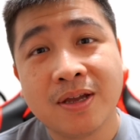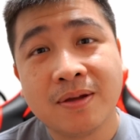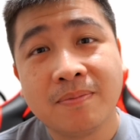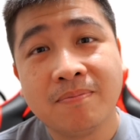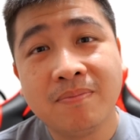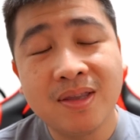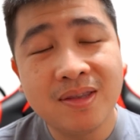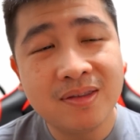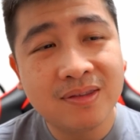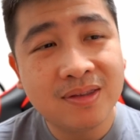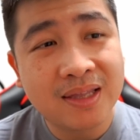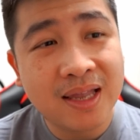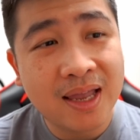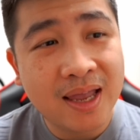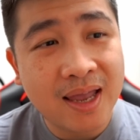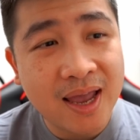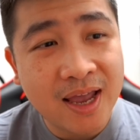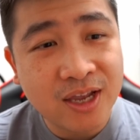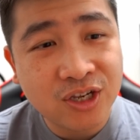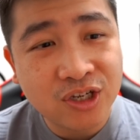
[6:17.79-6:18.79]
Means
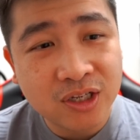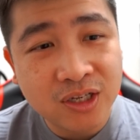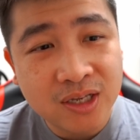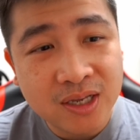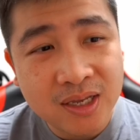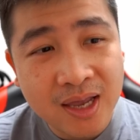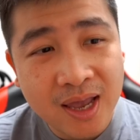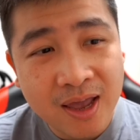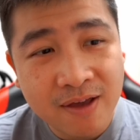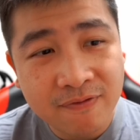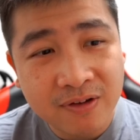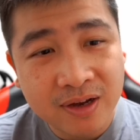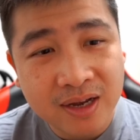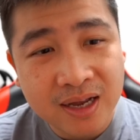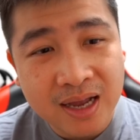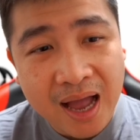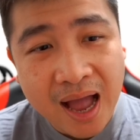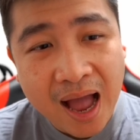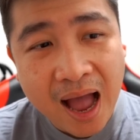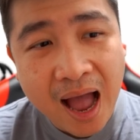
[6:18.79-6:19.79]
they actually have a
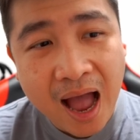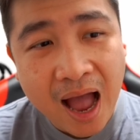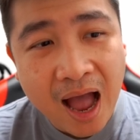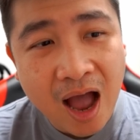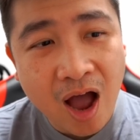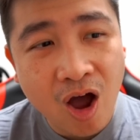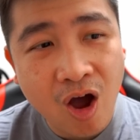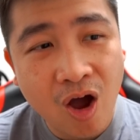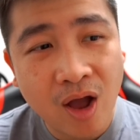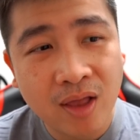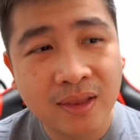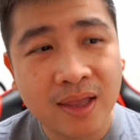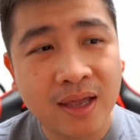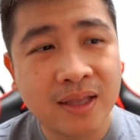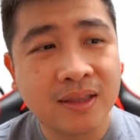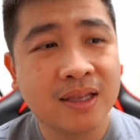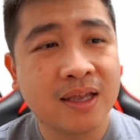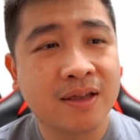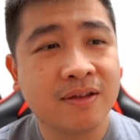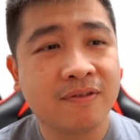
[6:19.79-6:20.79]
car,
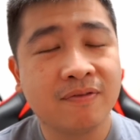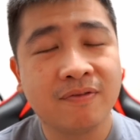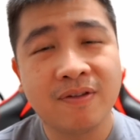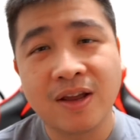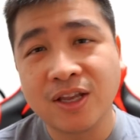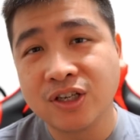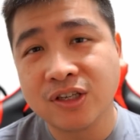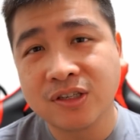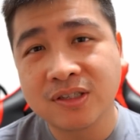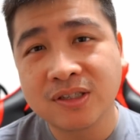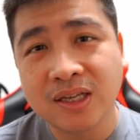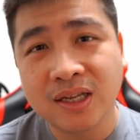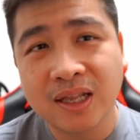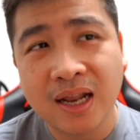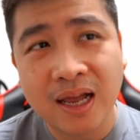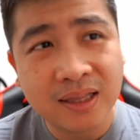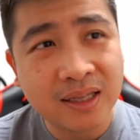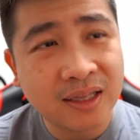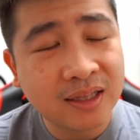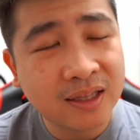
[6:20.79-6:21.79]
then they registered,
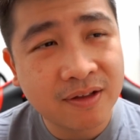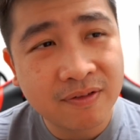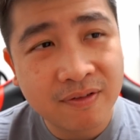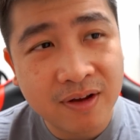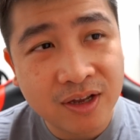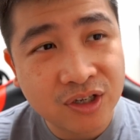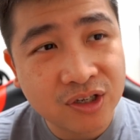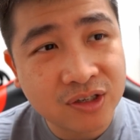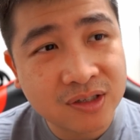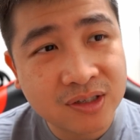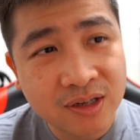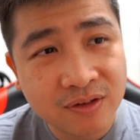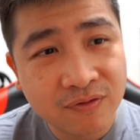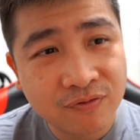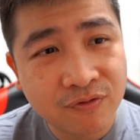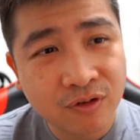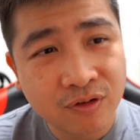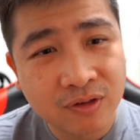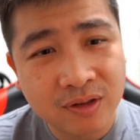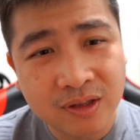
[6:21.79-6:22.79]
I think they registered
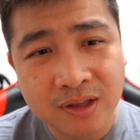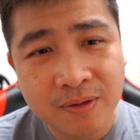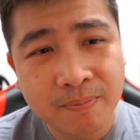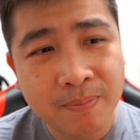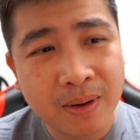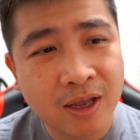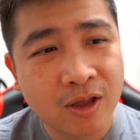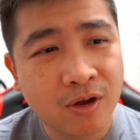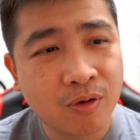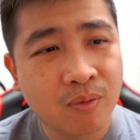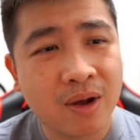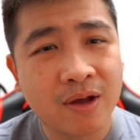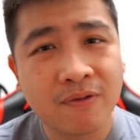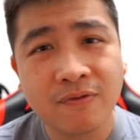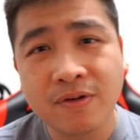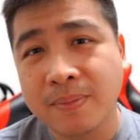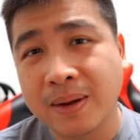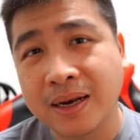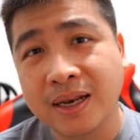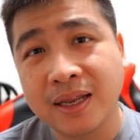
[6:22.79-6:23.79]
for season parking or
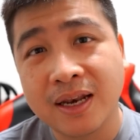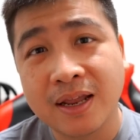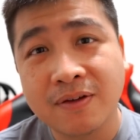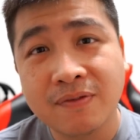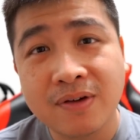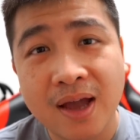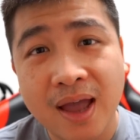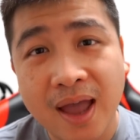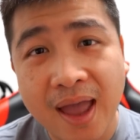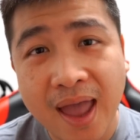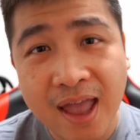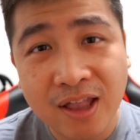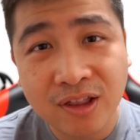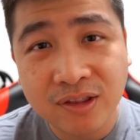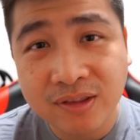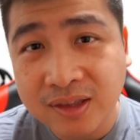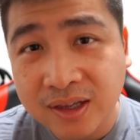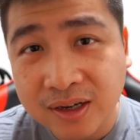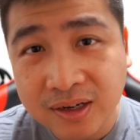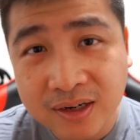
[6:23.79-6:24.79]
whatever, but they never
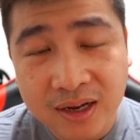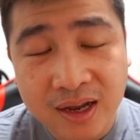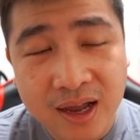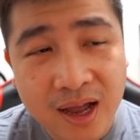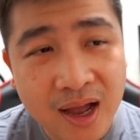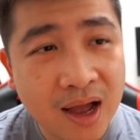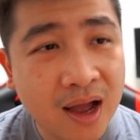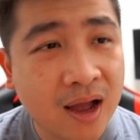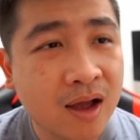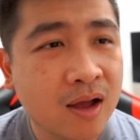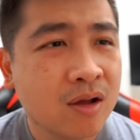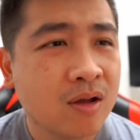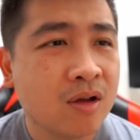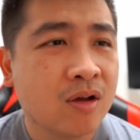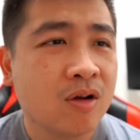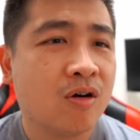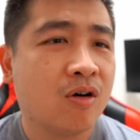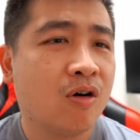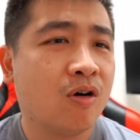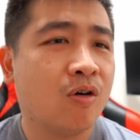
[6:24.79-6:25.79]
enter the car.
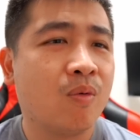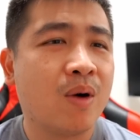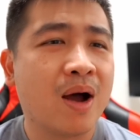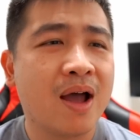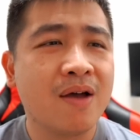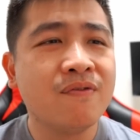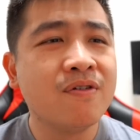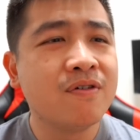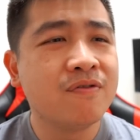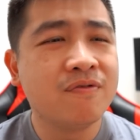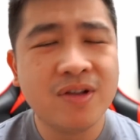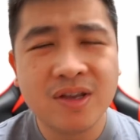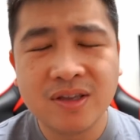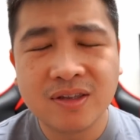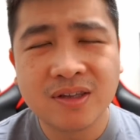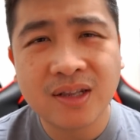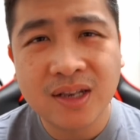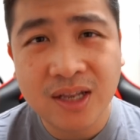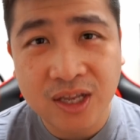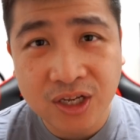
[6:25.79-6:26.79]
Or whatever
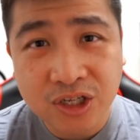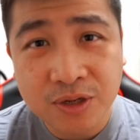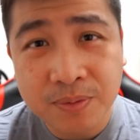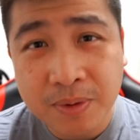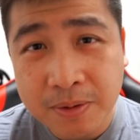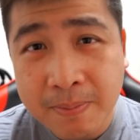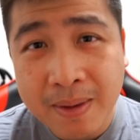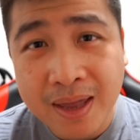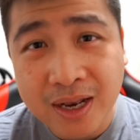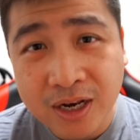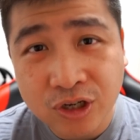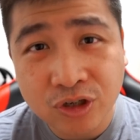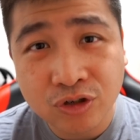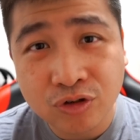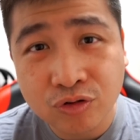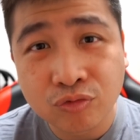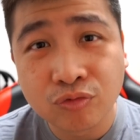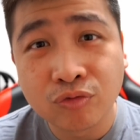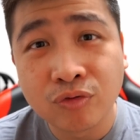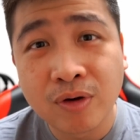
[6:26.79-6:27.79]
reason, HDB
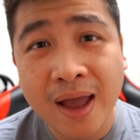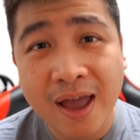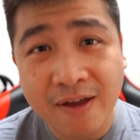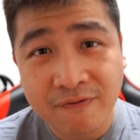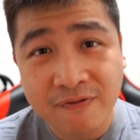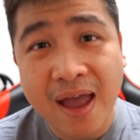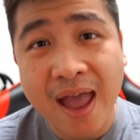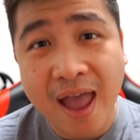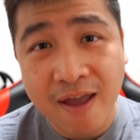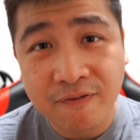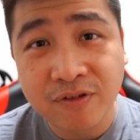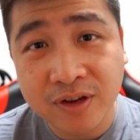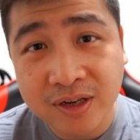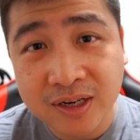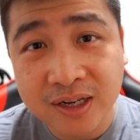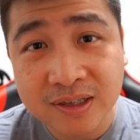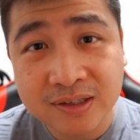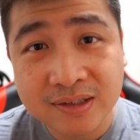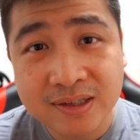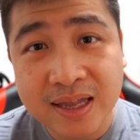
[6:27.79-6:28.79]
managed to have
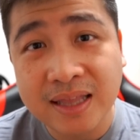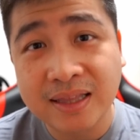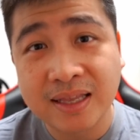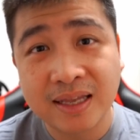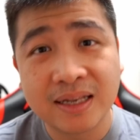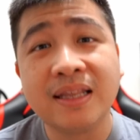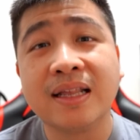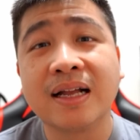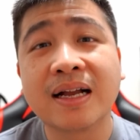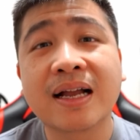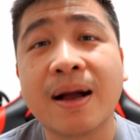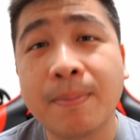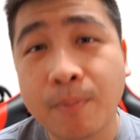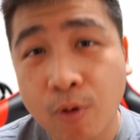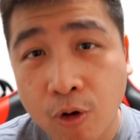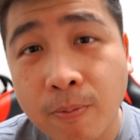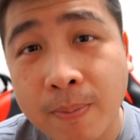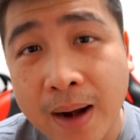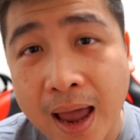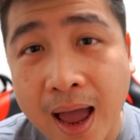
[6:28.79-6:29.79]
evidence that they didn't come
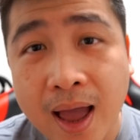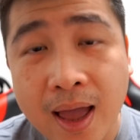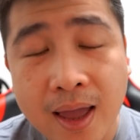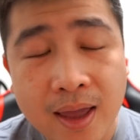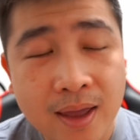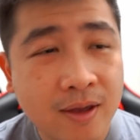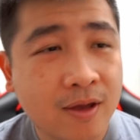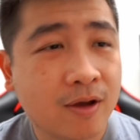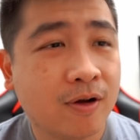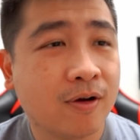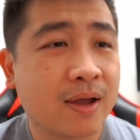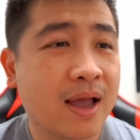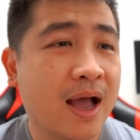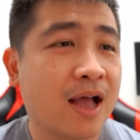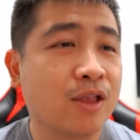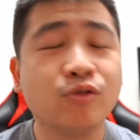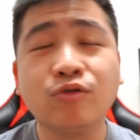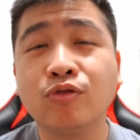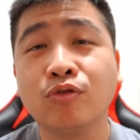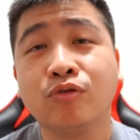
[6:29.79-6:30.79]
home lah. Okay, I
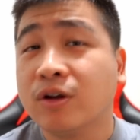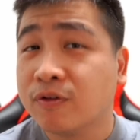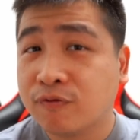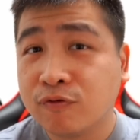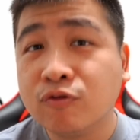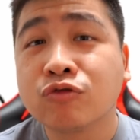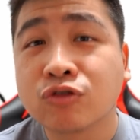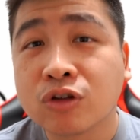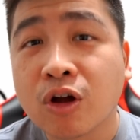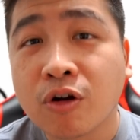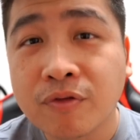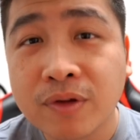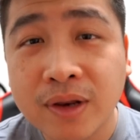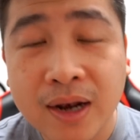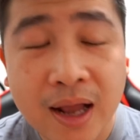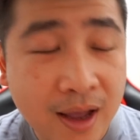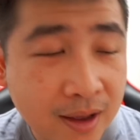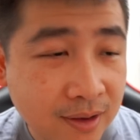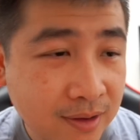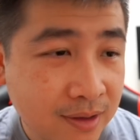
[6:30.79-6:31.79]
don't know the full story
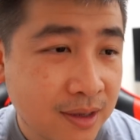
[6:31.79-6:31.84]
lah.